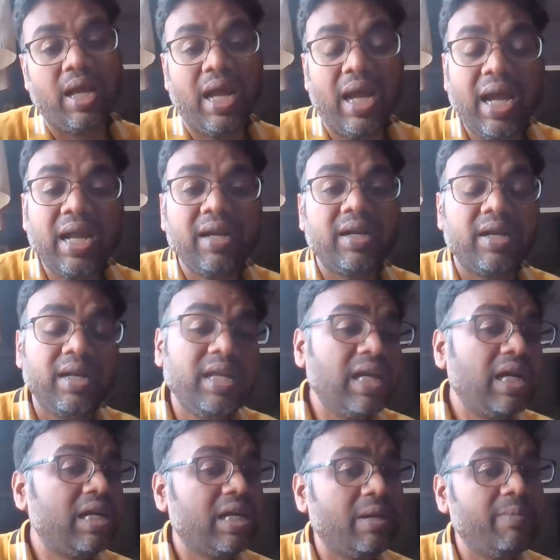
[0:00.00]
and
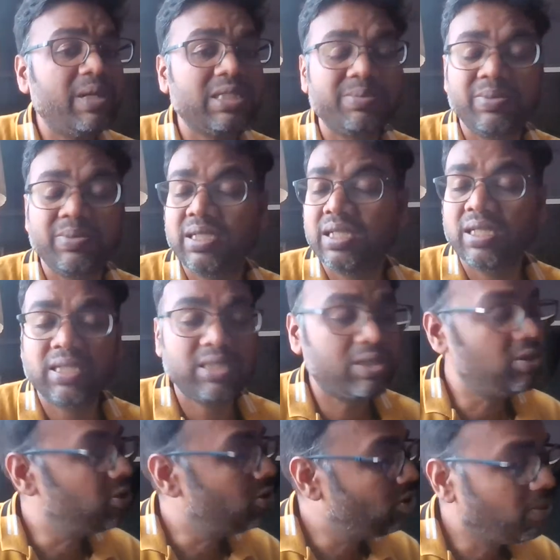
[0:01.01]
real time
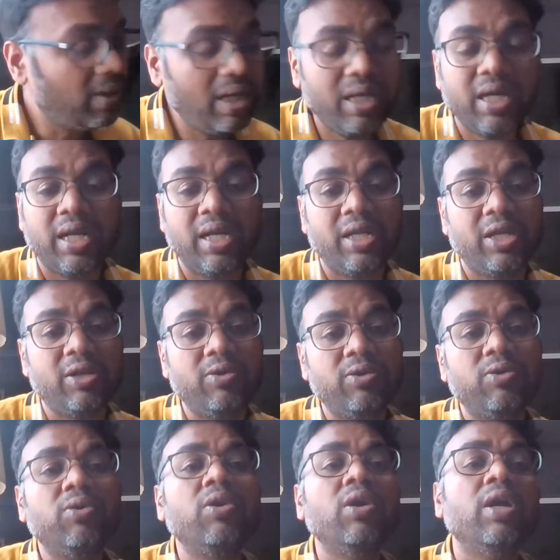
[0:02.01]
experience nobody can give
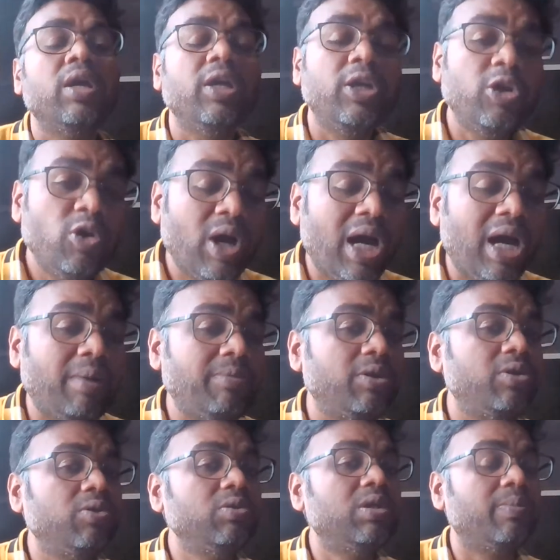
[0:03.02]
you. You have to
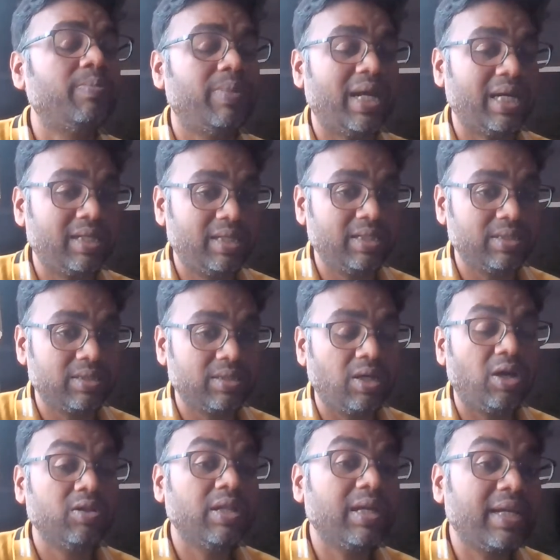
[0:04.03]
do the practice
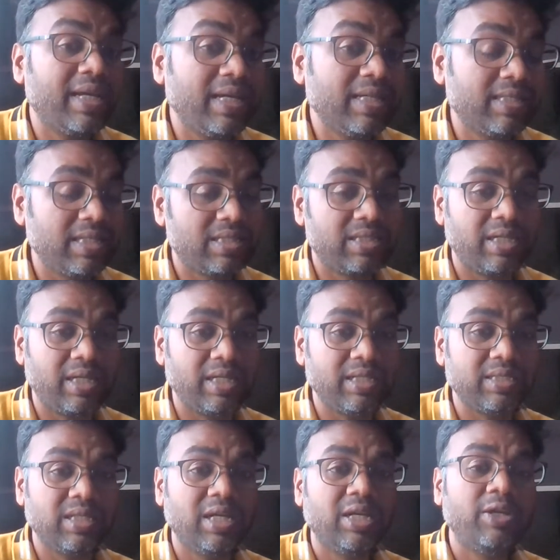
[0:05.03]
on the case
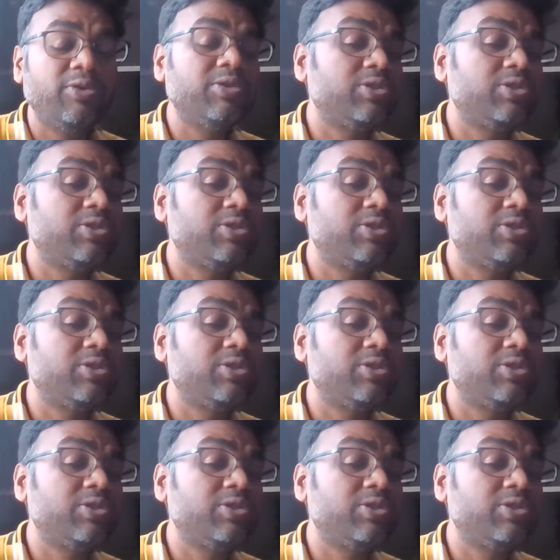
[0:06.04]
studies. You